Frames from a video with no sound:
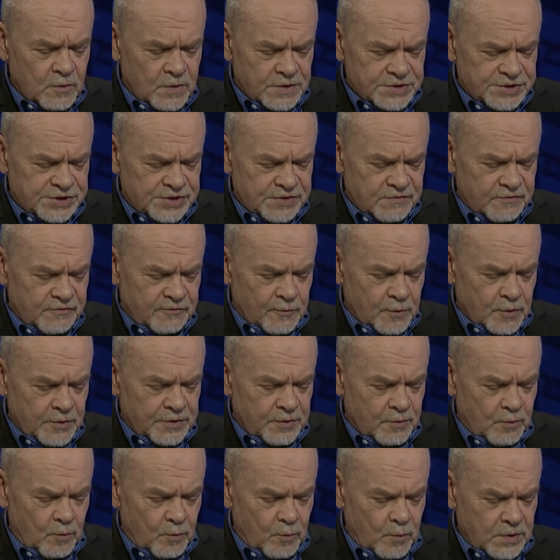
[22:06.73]
question for
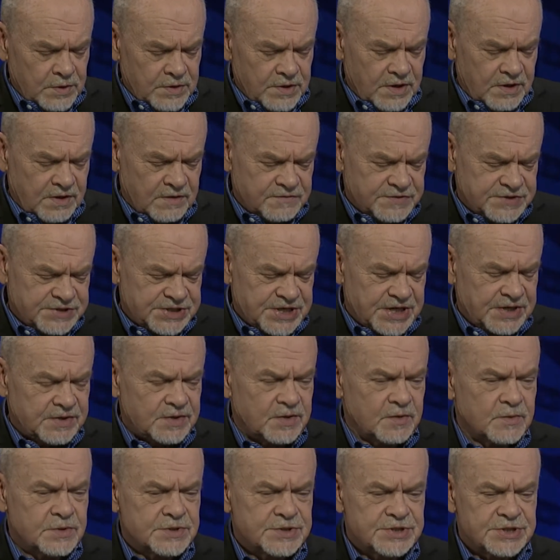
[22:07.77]
you. One of
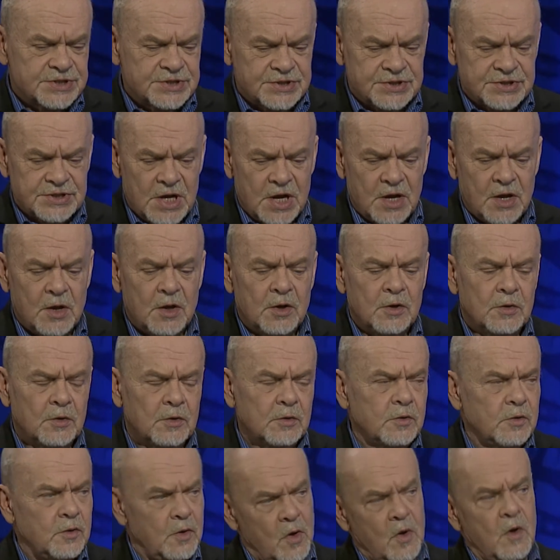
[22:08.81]
St. Louis's
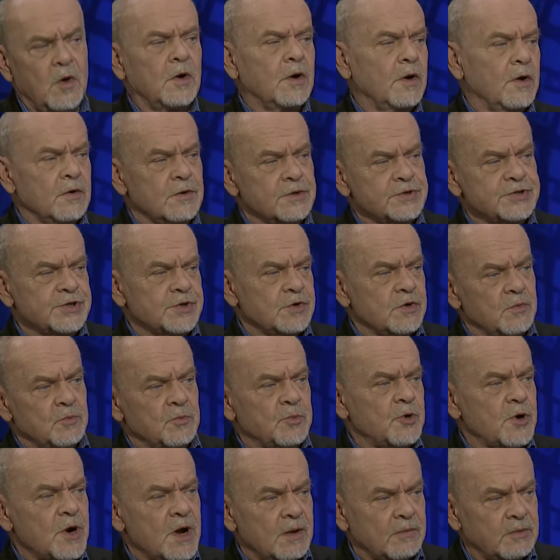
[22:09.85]
longer term
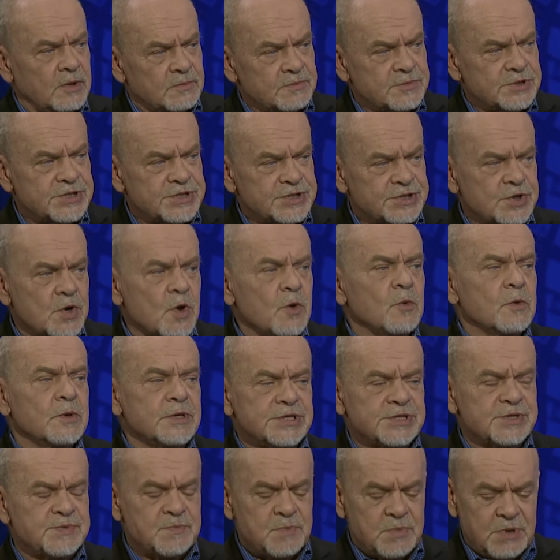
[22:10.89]
problems has
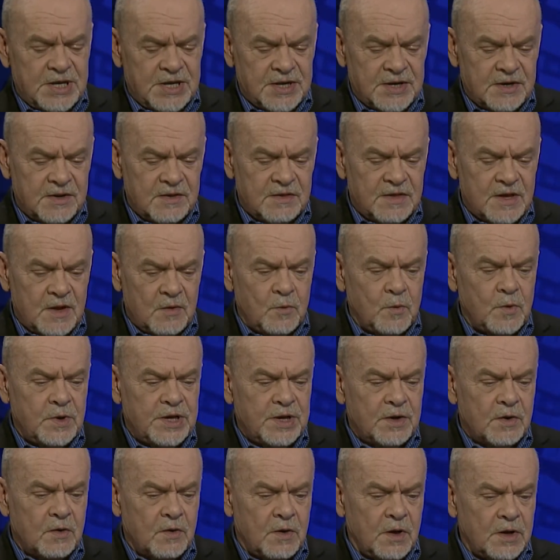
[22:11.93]
always been that
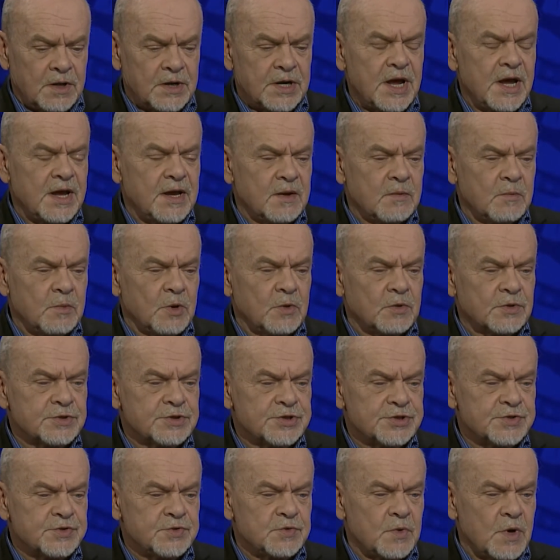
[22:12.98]
we are unable
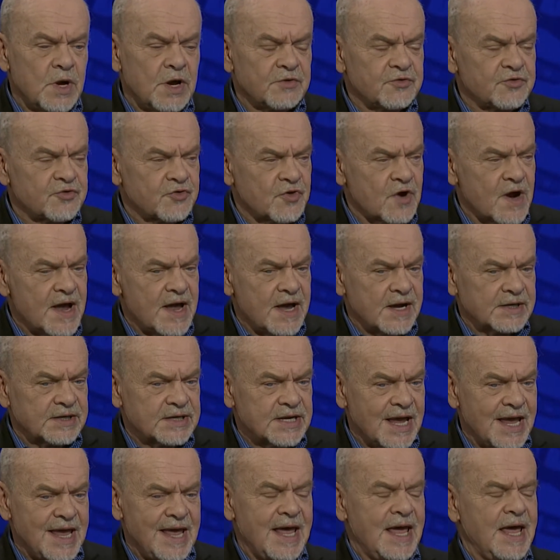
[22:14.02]
to
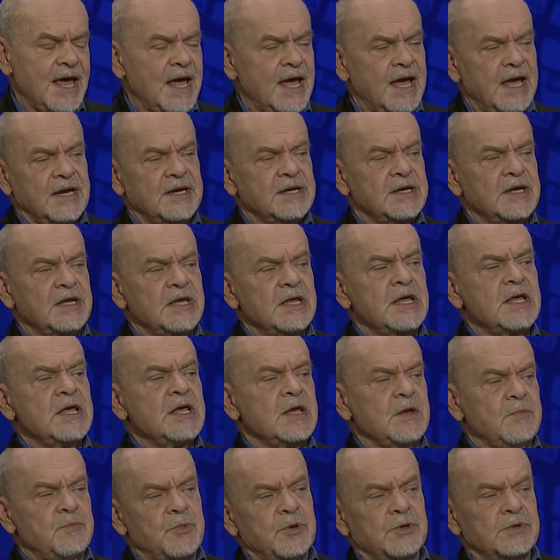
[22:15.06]
attract and
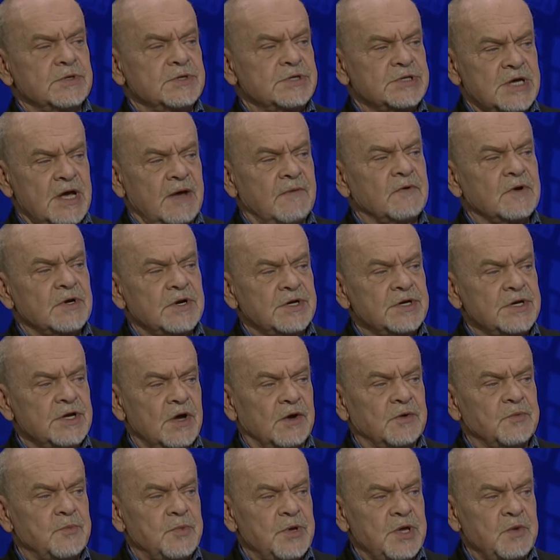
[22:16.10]
keep talented
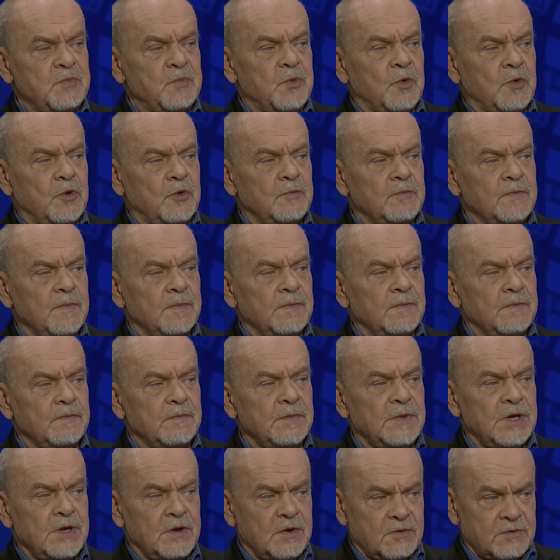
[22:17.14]
young people
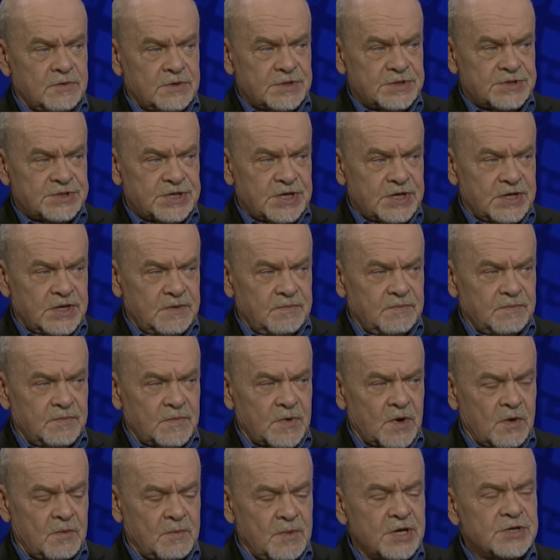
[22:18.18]
here in the city.
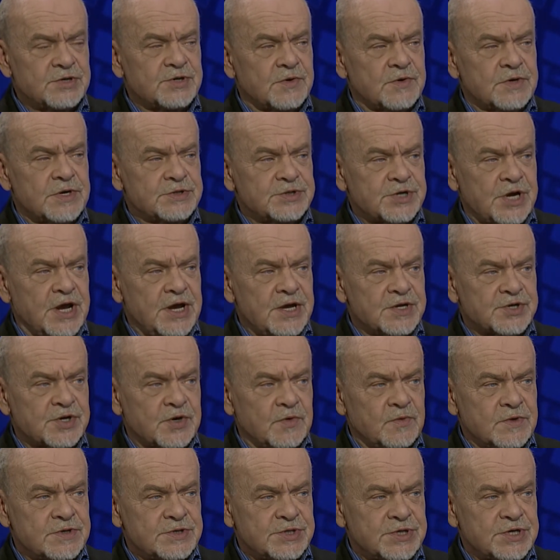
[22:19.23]
Our major
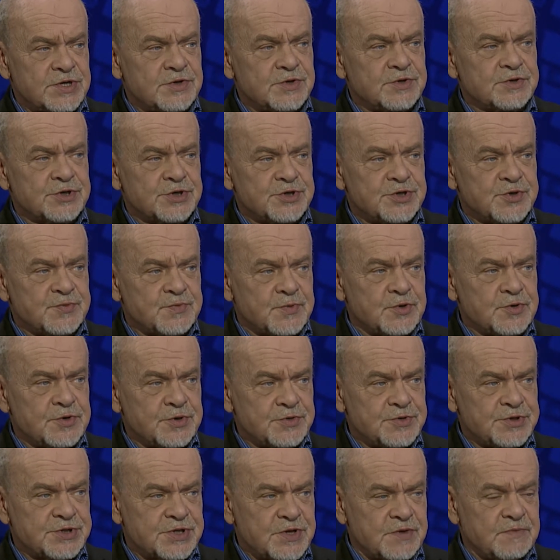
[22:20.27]
educational institutions
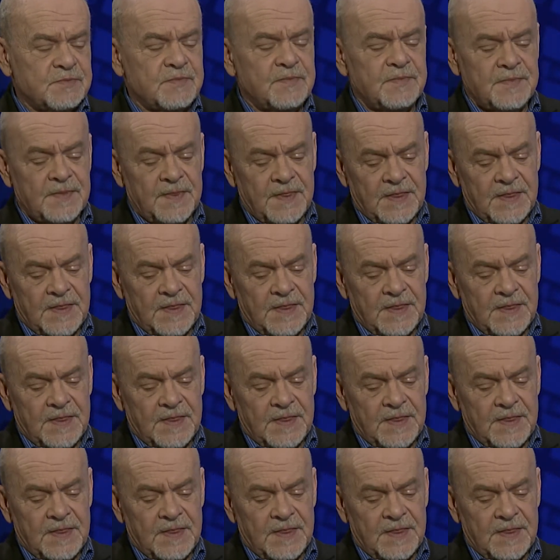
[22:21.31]
produce them,